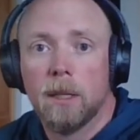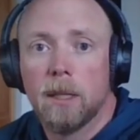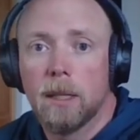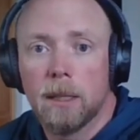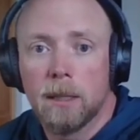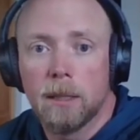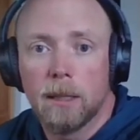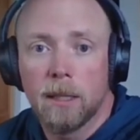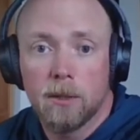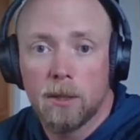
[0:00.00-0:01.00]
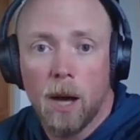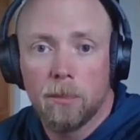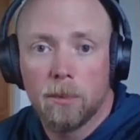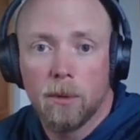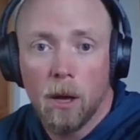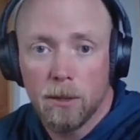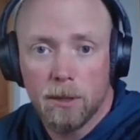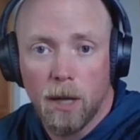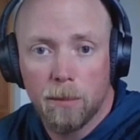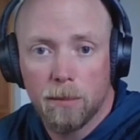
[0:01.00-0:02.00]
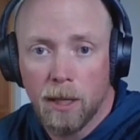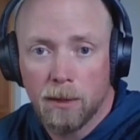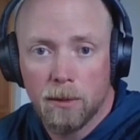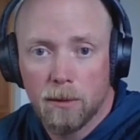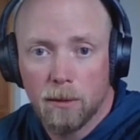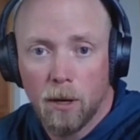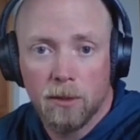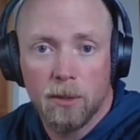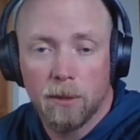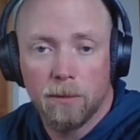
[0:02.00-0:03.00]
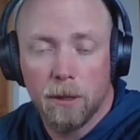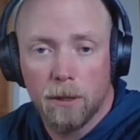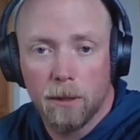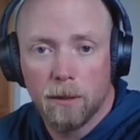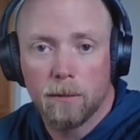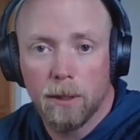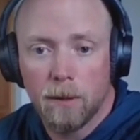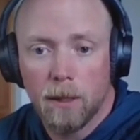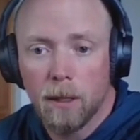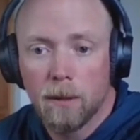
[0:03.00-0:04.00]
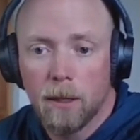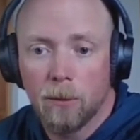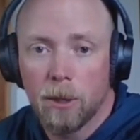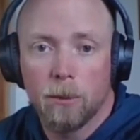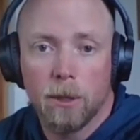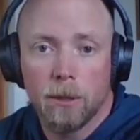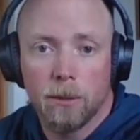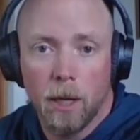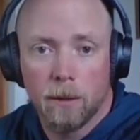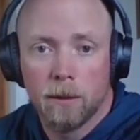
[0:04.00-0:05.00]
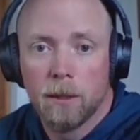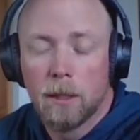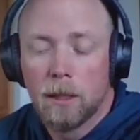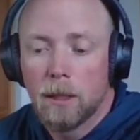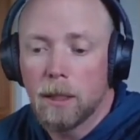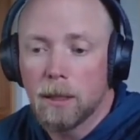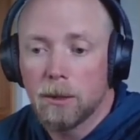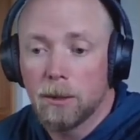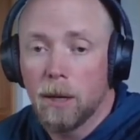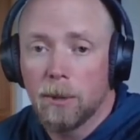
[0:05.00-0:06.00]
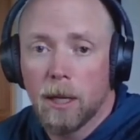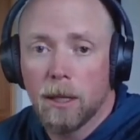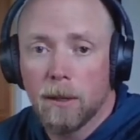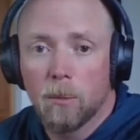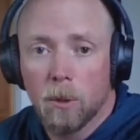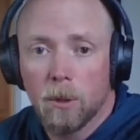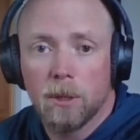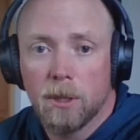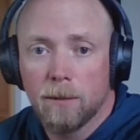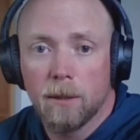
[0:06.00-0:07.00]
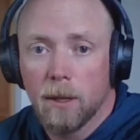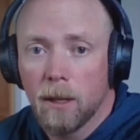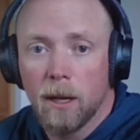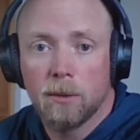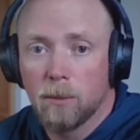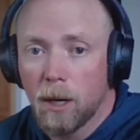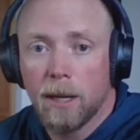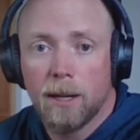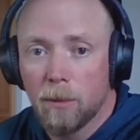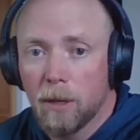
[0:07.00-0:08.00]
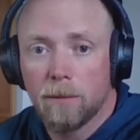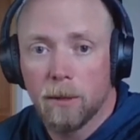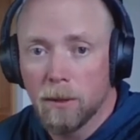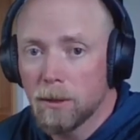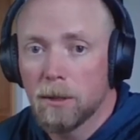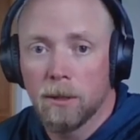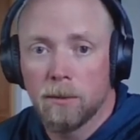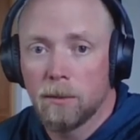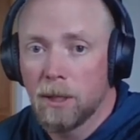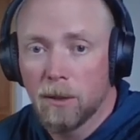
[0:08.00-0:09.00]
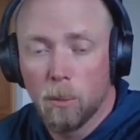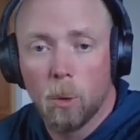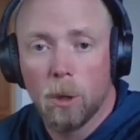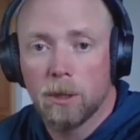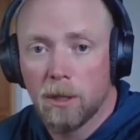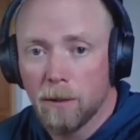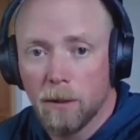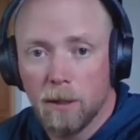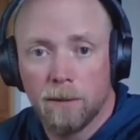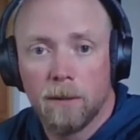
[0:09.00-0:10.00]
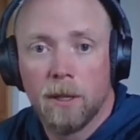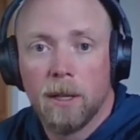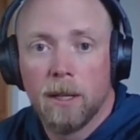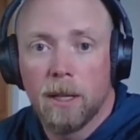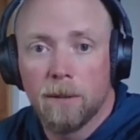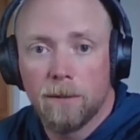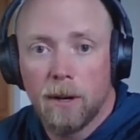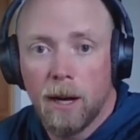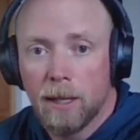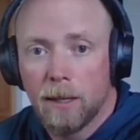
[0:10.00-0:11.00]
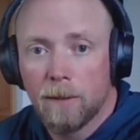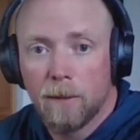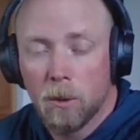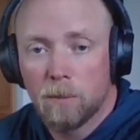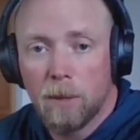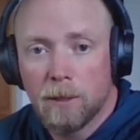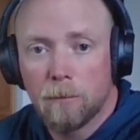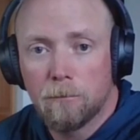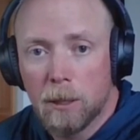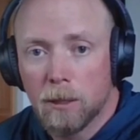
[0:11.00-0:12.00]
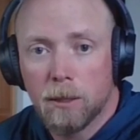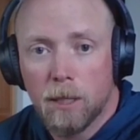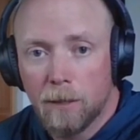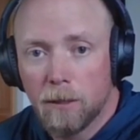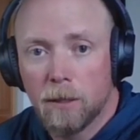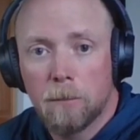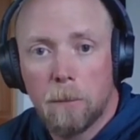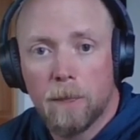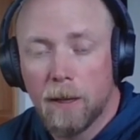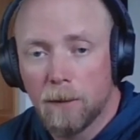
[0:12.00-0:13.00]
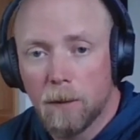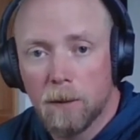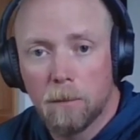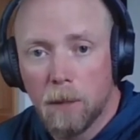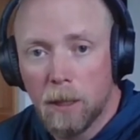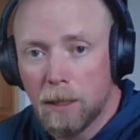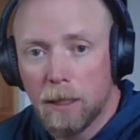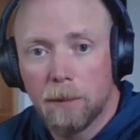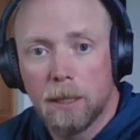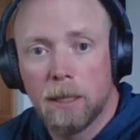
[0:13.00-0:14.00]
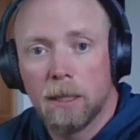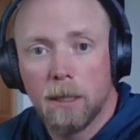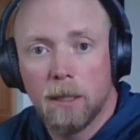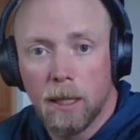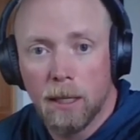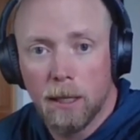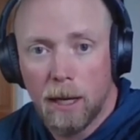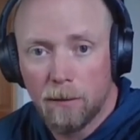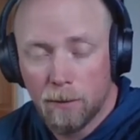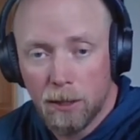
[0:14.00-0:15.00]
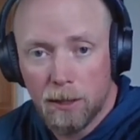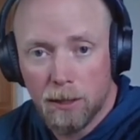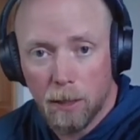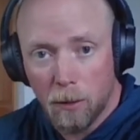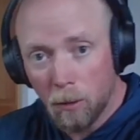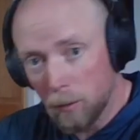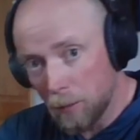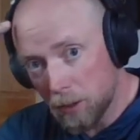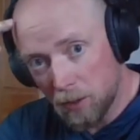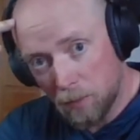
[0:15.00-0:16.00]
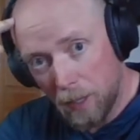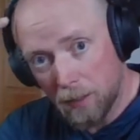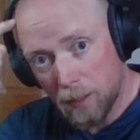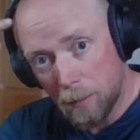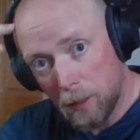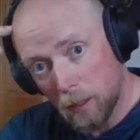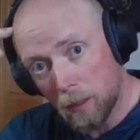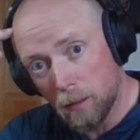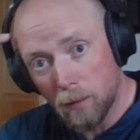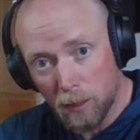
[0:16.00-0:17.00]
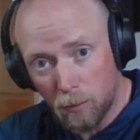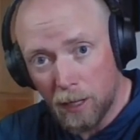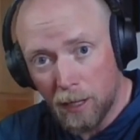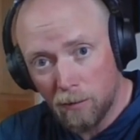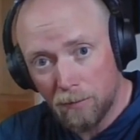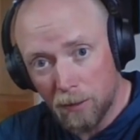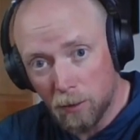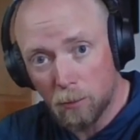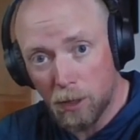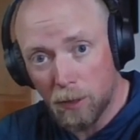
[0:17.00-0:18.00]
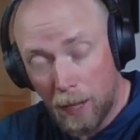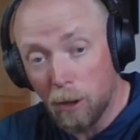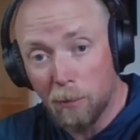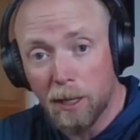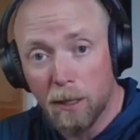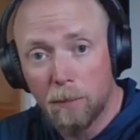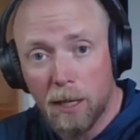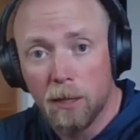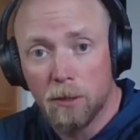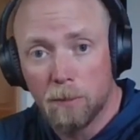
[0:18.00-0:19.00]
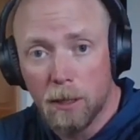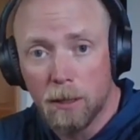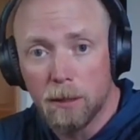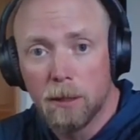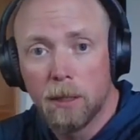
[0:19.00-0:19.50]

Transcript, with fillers: Uh, and stop, all stop. That's ultimate failure right there, and we don't want to do that. Uh, so yeah, we got to get the mortgage covered. Uh, that's what I care about first: is get the mortgage covered. If if I get those basic bills covered, get the money coming in, then that frees up a whole bunch of space up here that's right now filled with how am I going to pay those bills?